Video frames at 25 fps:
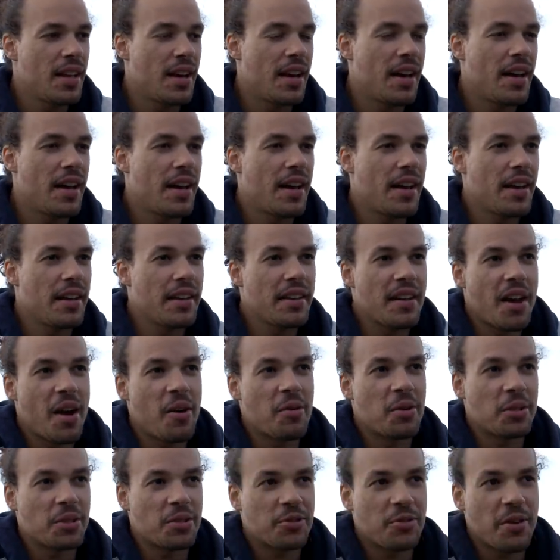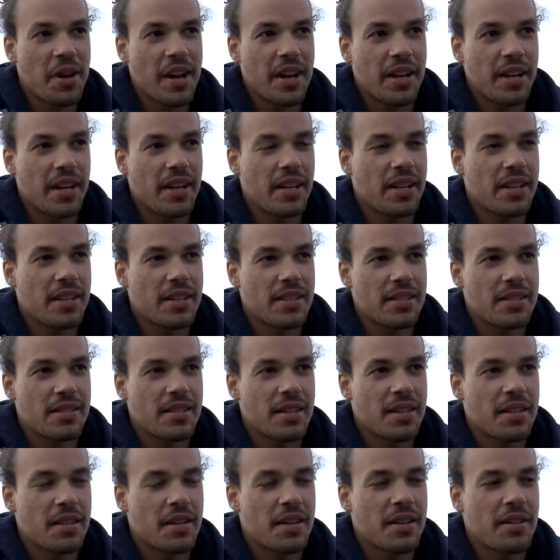uh, in our training
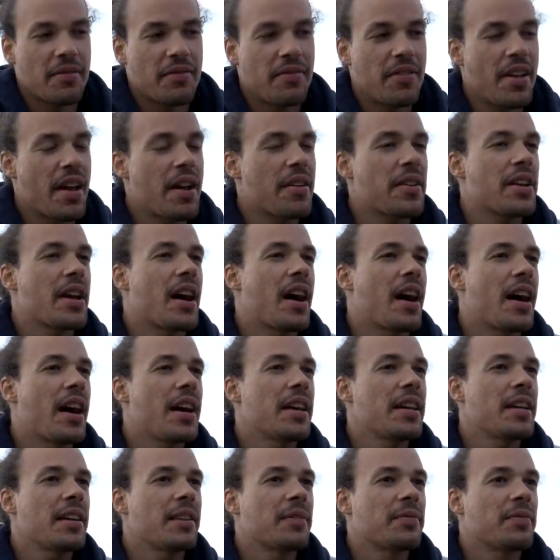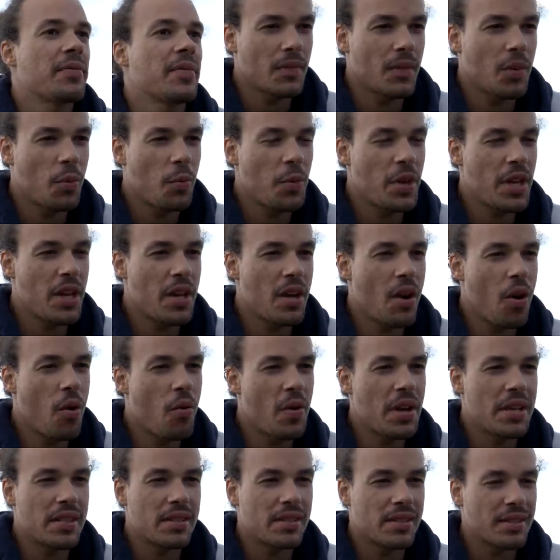is uh, very high we
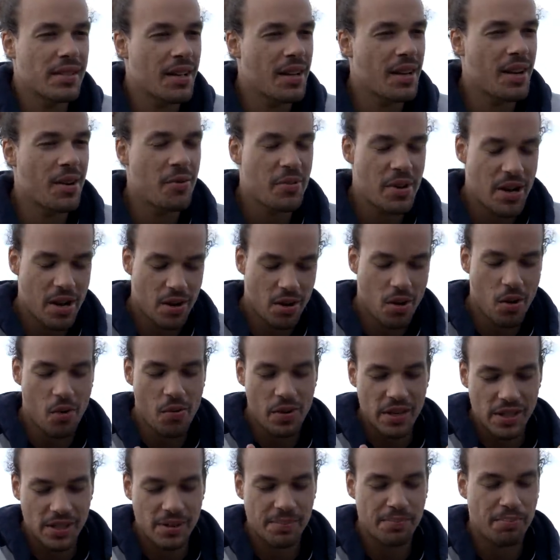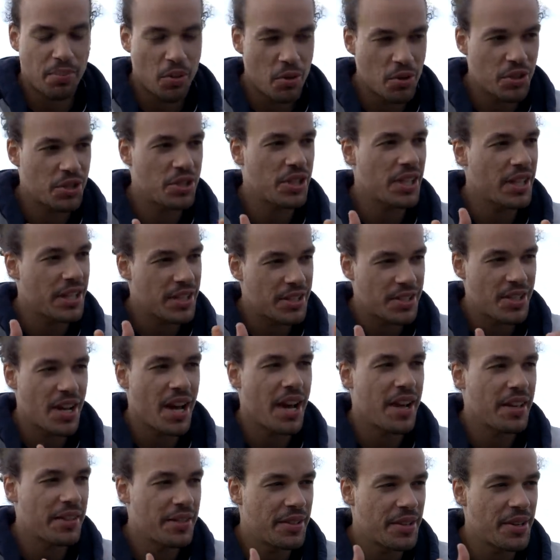always uh, we are always pushing each
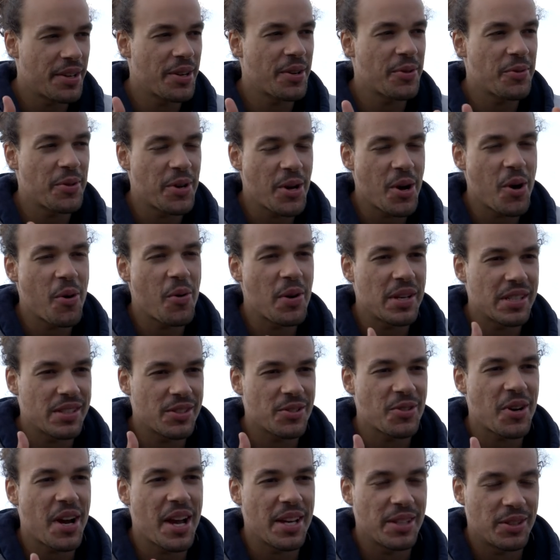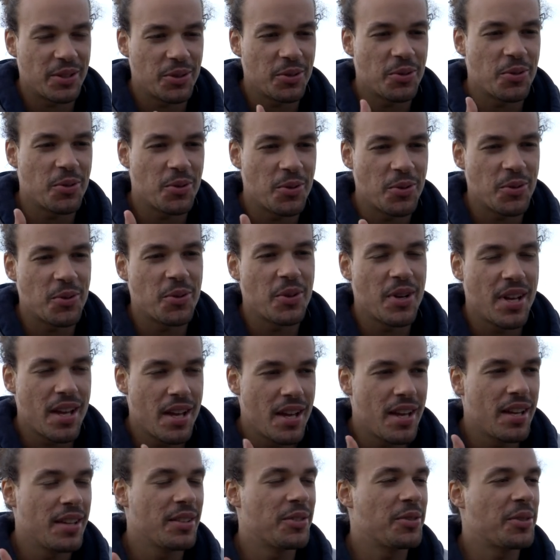other. We always try to
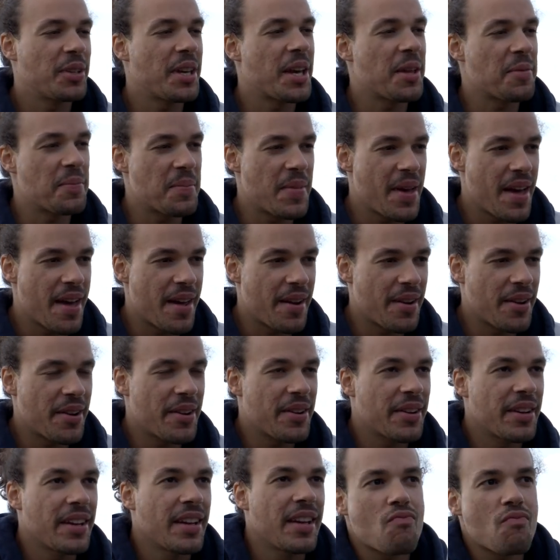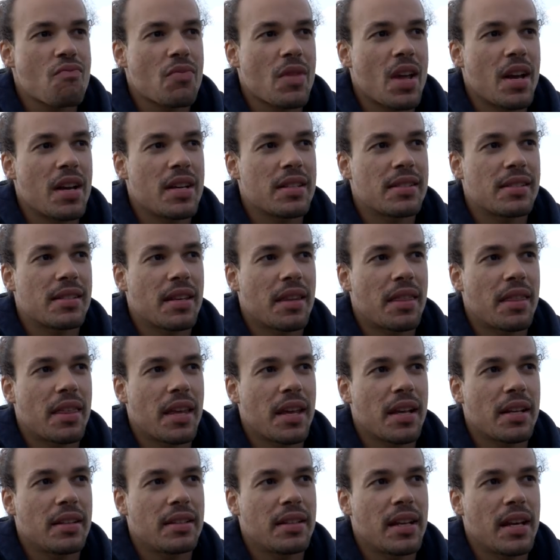to get better. It's a
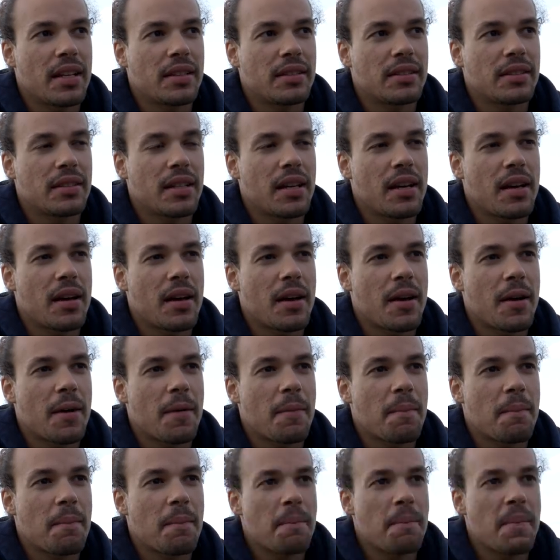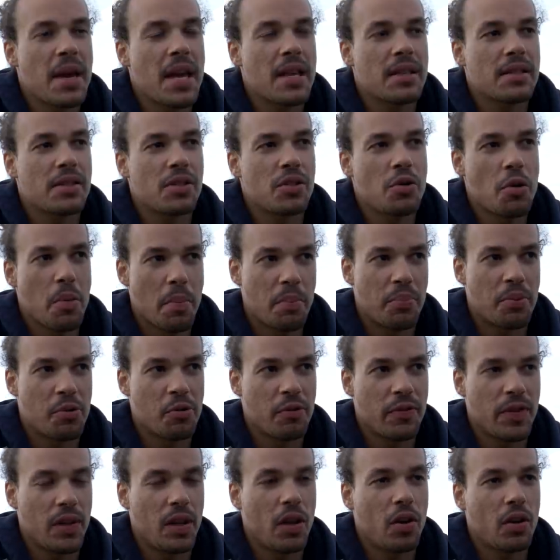thing that uh, makes you
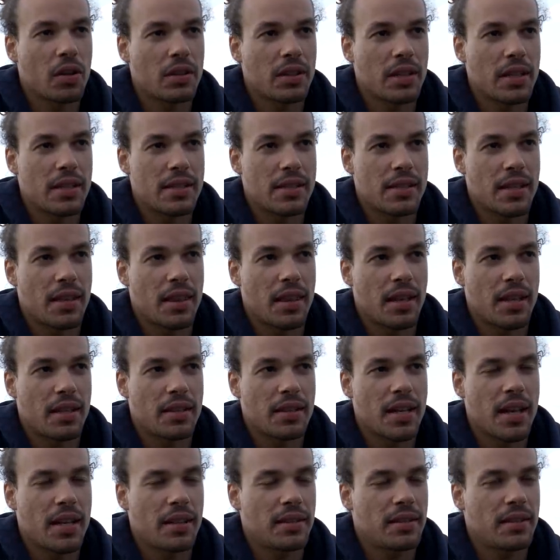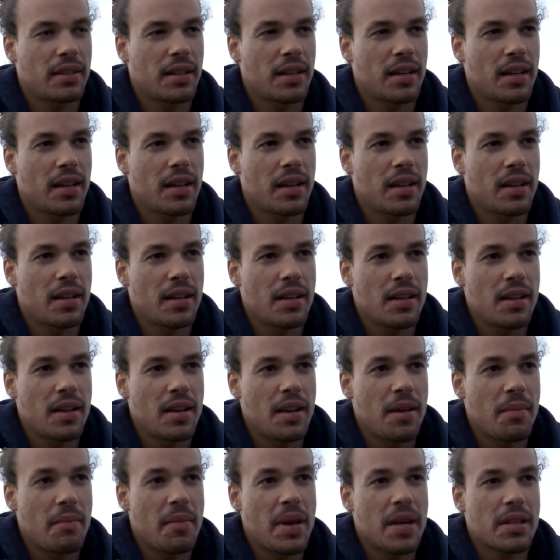improve a lot. It's a thing that uh,
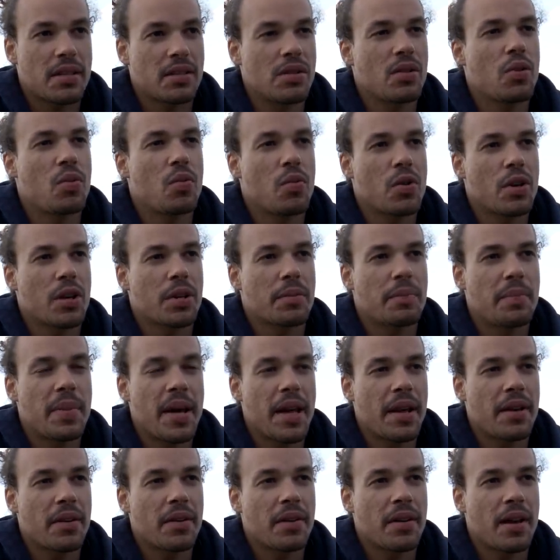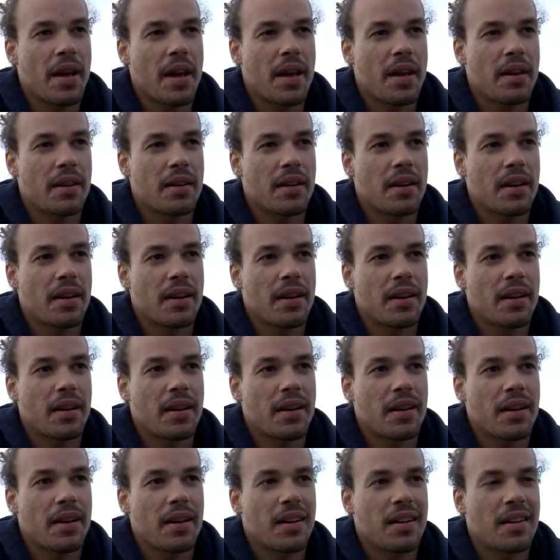makes you work better and
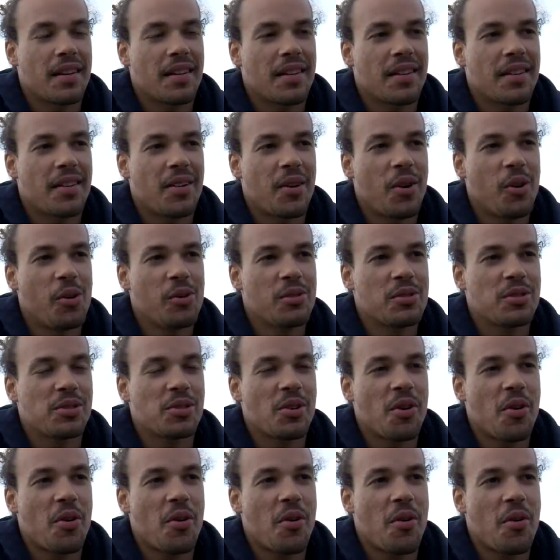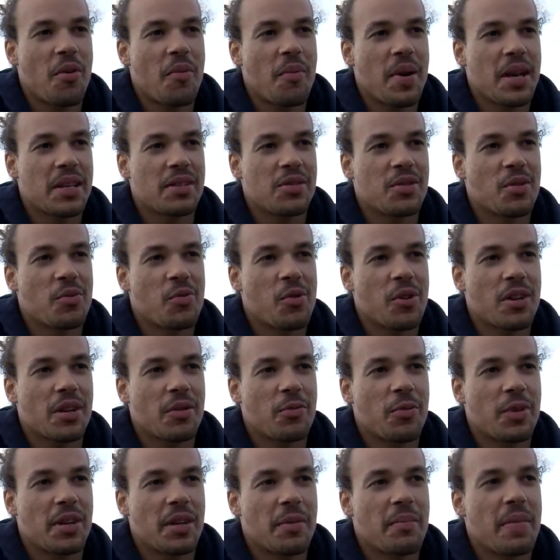uh, also makes you
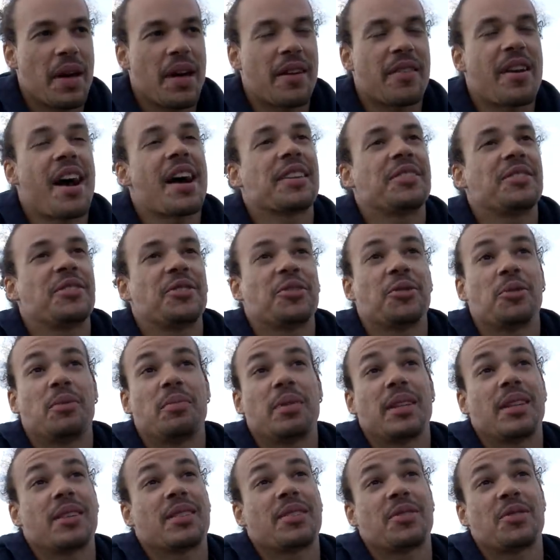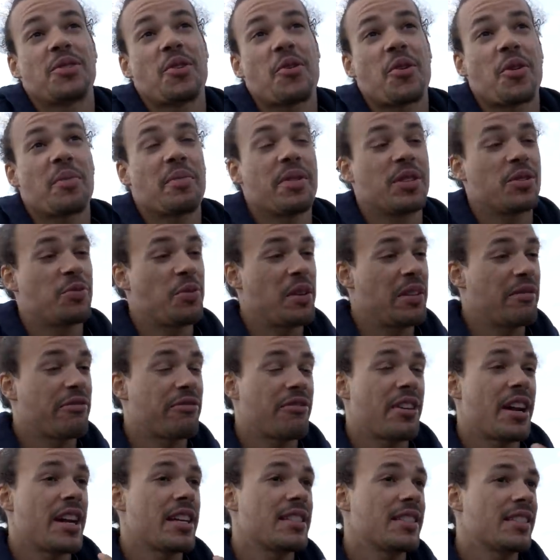work with a better attitude because you're between
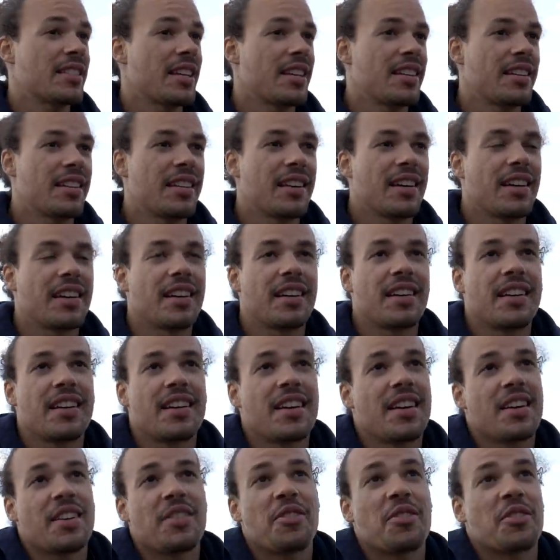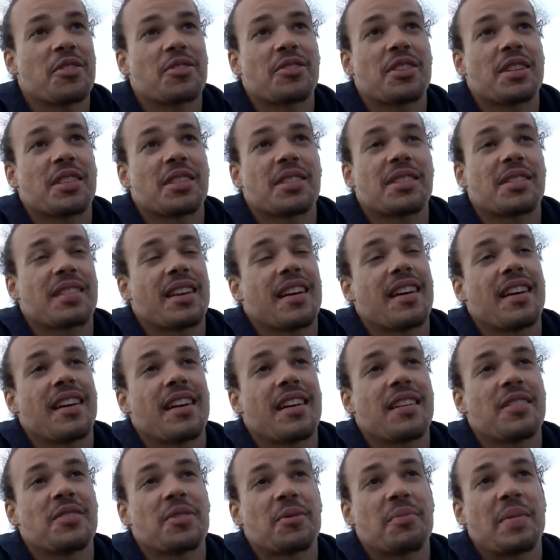friends and uh, you're just
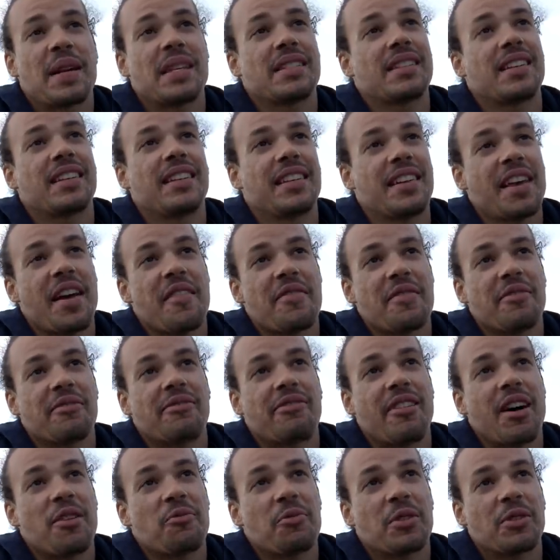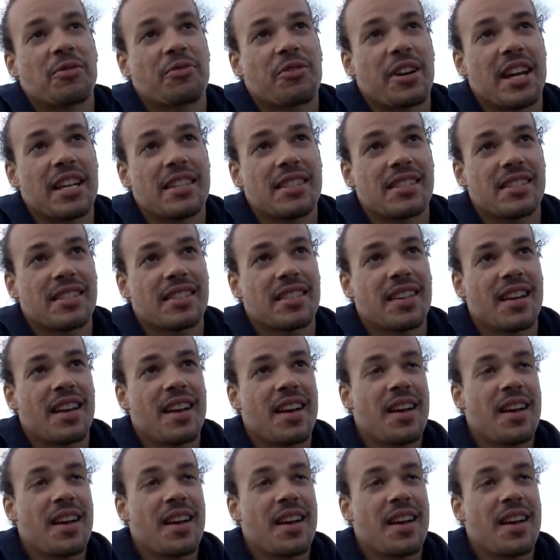uh, you're basically having fun with friends